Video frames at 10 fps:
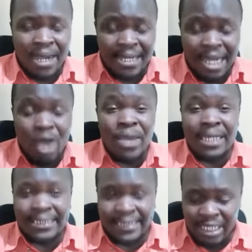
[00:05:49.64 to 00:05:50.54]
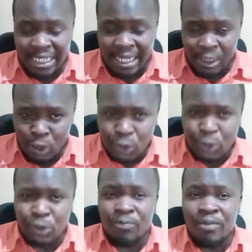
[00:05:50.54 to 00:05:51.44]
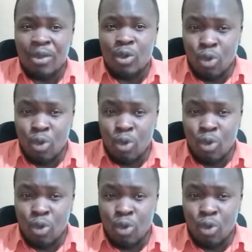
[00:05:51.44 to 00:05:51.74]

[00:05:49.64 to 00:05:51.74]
But now we are seeing Kalonzo